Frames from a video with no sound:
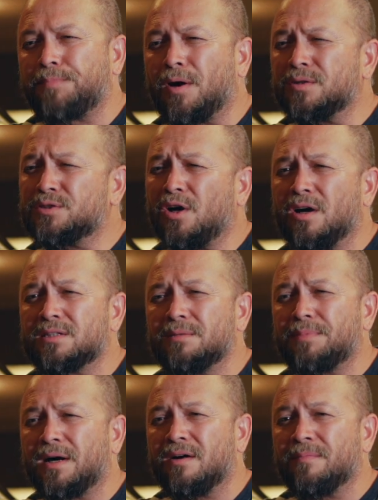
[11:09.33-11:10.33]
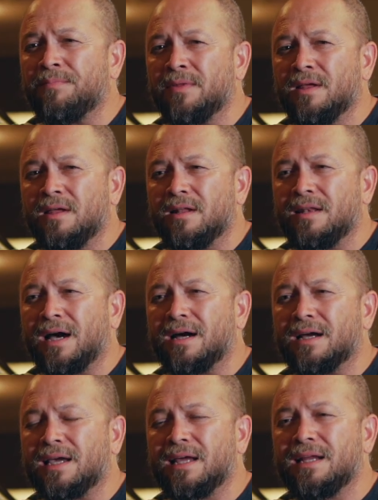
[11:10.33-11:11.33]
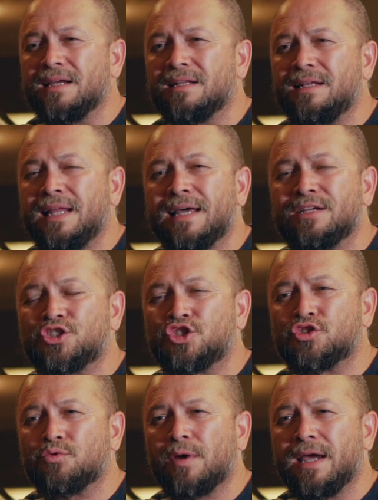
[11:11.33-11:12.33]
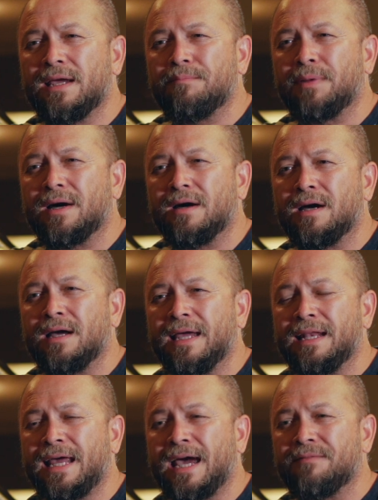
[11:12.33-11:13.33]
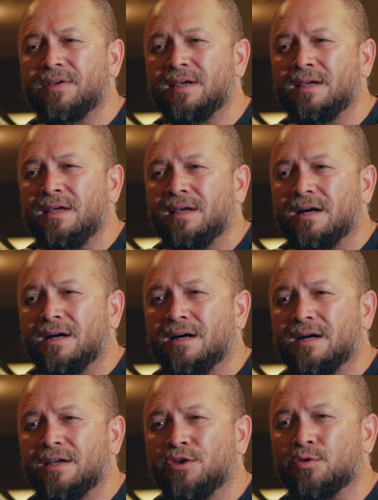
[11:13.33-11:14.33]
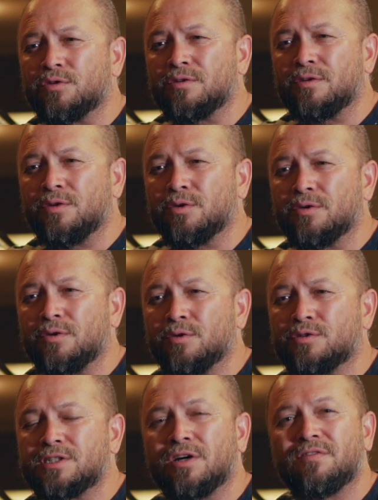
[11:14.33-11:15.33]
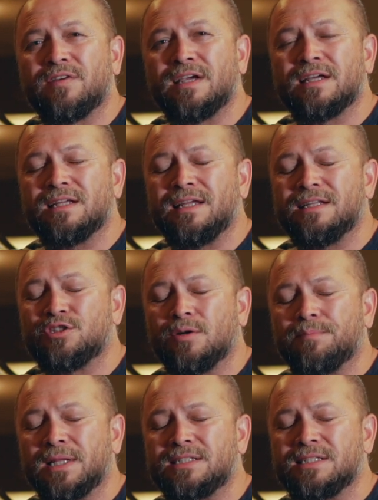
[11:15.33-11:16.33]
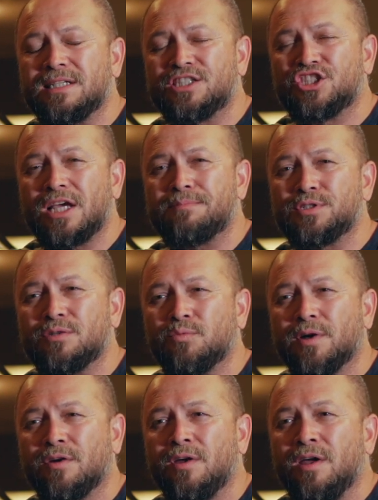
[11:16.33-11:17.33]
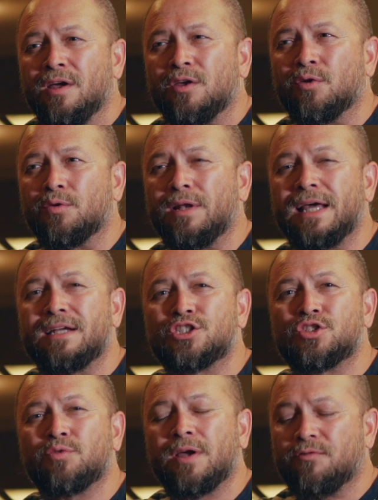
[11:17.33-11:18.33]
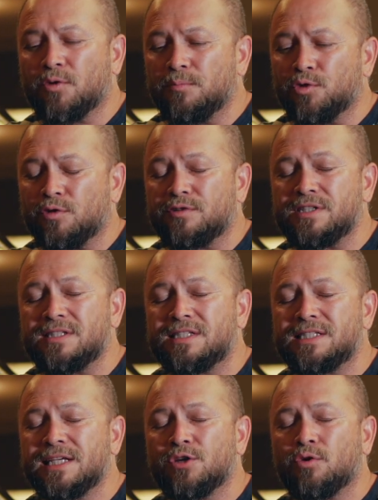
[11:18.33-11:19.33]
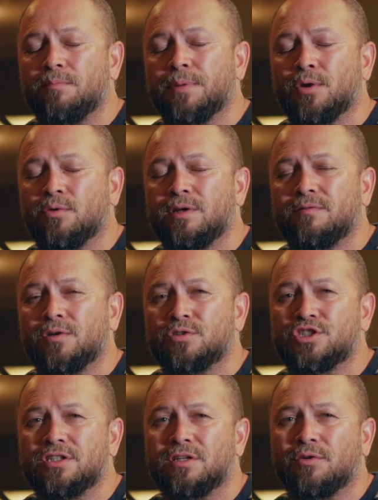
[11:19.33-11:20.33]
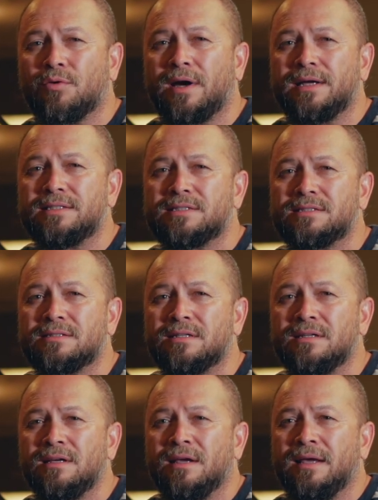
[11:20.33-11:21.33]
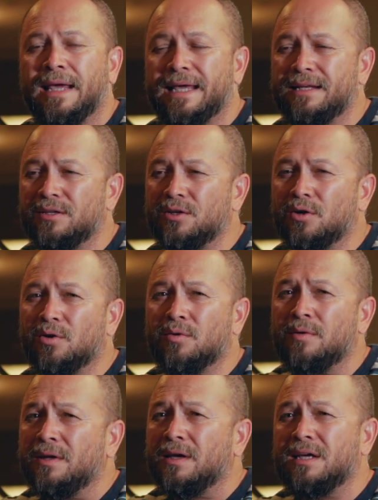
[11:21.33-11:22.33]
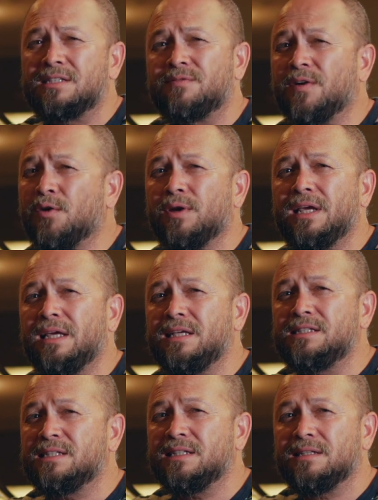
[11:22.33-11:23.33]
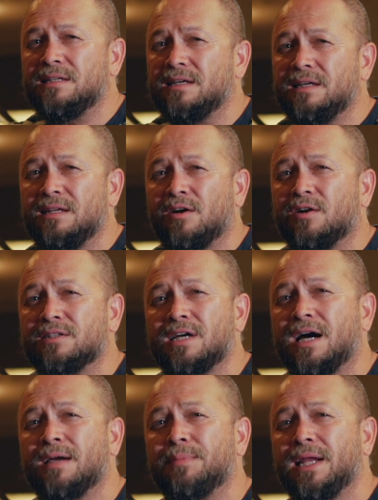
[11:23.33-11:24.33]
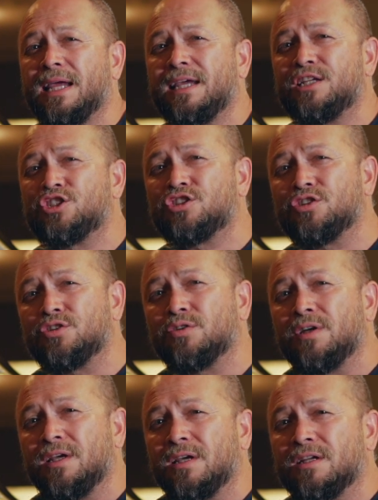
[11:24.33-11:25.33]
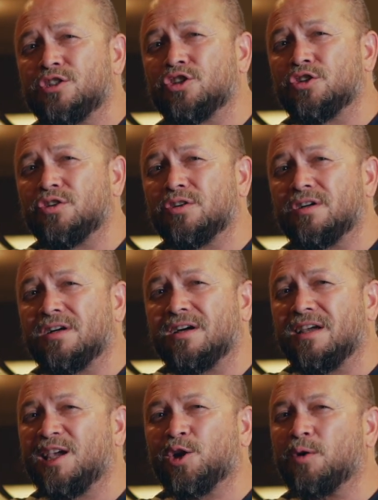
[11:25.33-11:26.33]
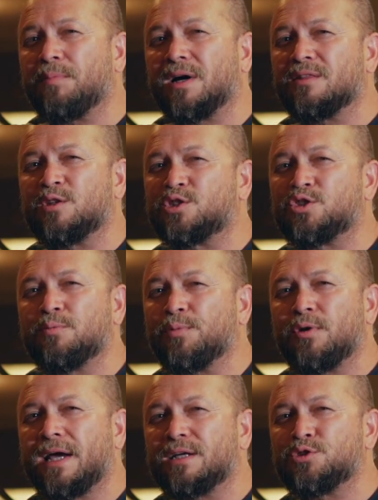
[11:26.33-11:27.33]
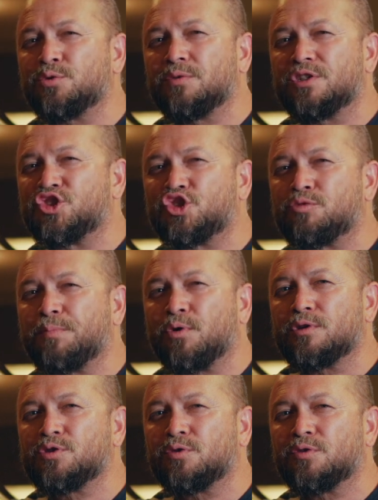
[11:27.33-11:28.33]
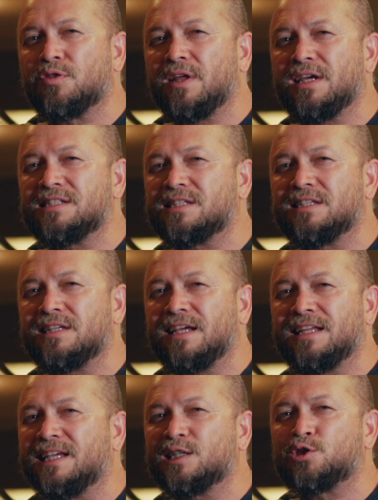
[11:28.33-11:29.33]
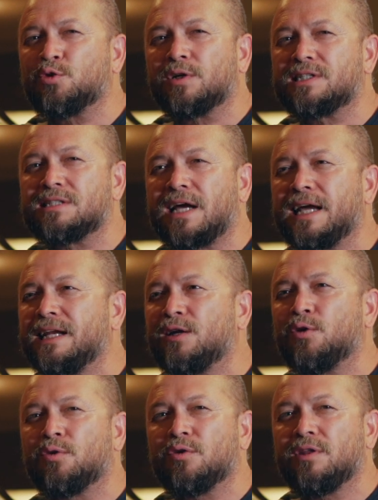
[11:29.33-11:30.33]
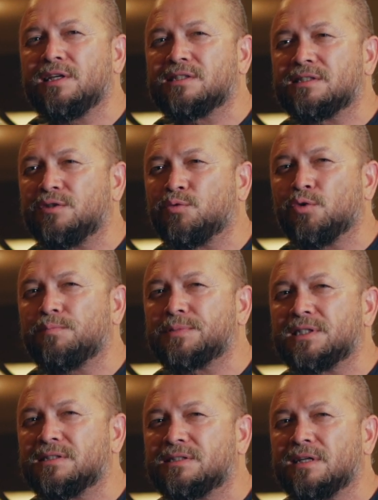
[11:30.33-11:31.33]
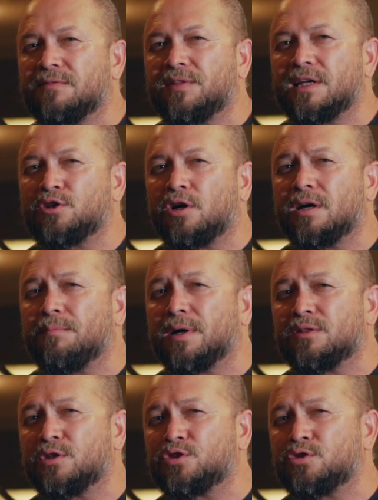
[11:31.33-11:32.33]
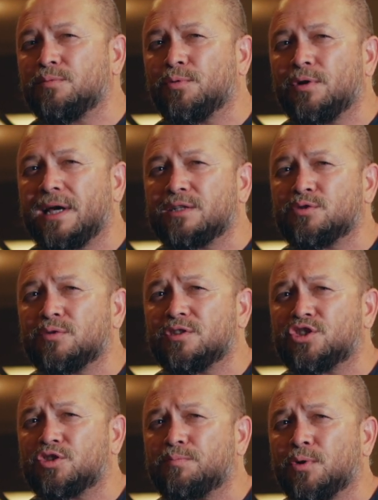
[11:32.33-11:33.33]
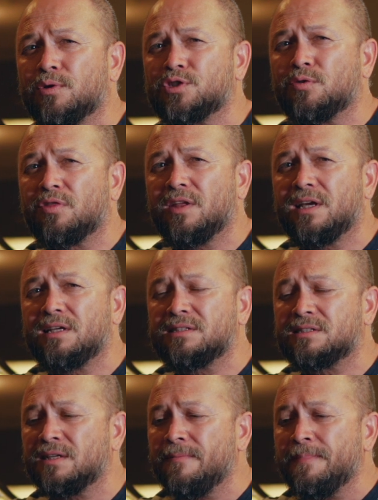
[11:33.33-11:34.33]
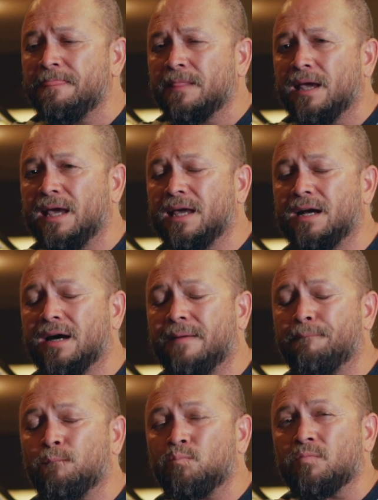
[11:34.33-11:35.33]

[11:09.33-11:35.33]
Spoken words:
Paul talked about not getting led astray and having yourself get into a place of deception where you're led astray from your sincere and pure devotion to Christ. And you know, it's very easy in our time and age to hear about the supernatural and the spiritual things and get so excited and go to these groups and stuff that talk about the supernatural, the spiritual things, and